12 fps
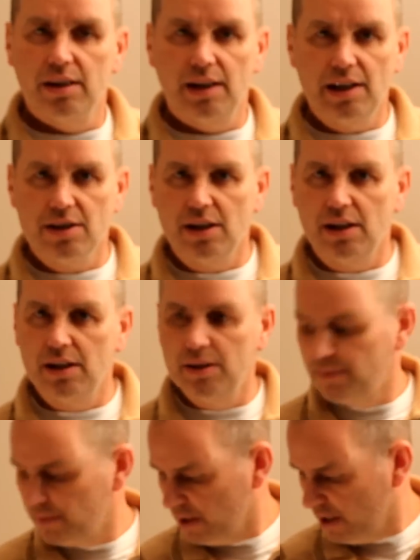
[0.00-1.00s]
That's it.
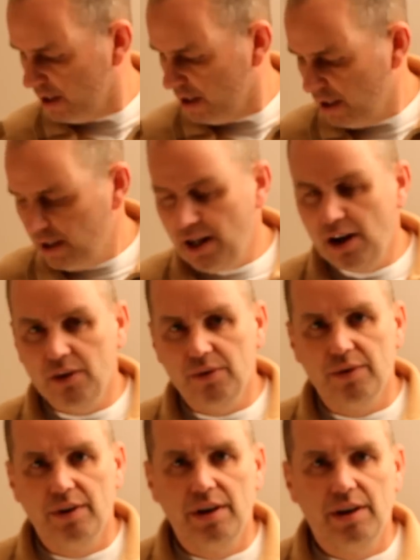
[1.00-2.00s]

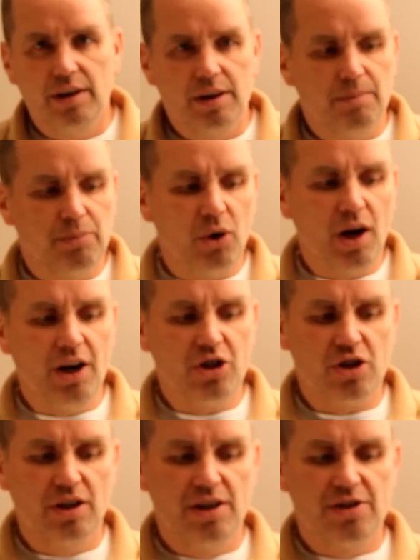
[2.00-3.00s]
Now, the
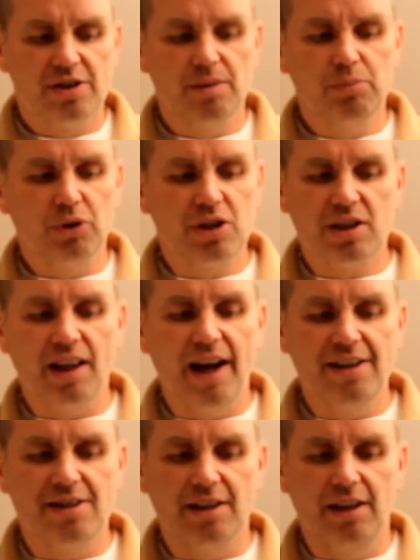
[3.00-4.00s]
brush simply
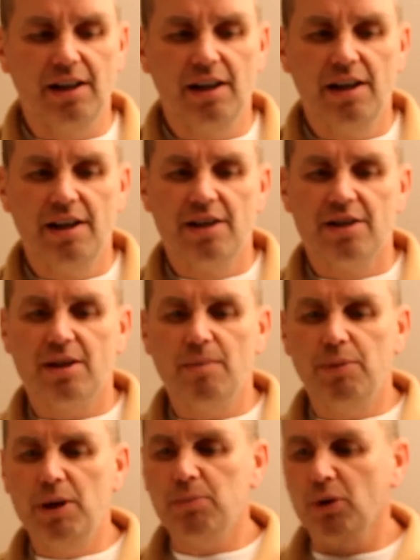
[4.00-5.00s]
slides in.
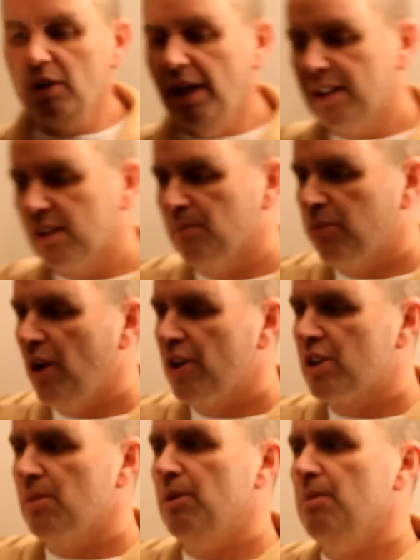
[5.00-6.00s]
Some people like the
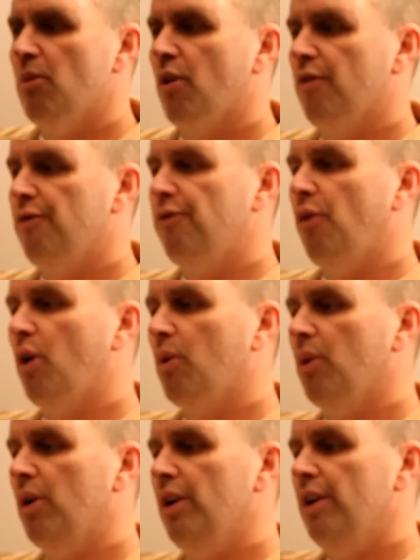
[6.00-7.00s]
brush to be more
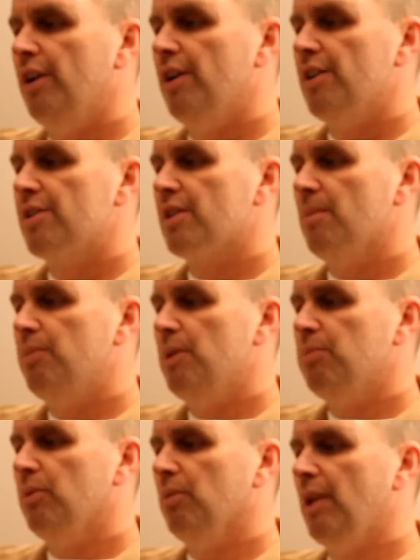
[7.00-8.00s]
forward. Some
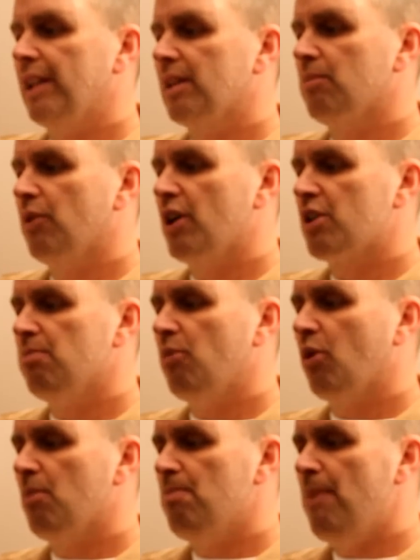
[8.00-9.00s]
people like the brush
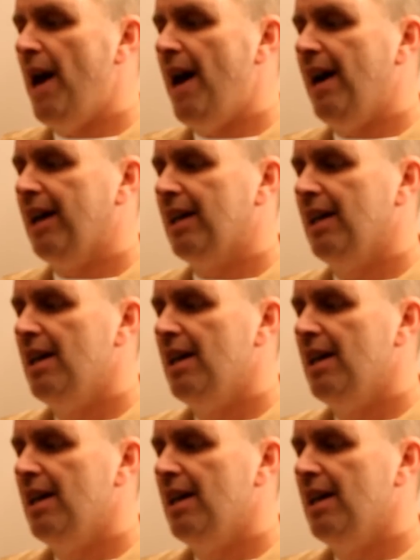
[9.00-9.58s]
more back.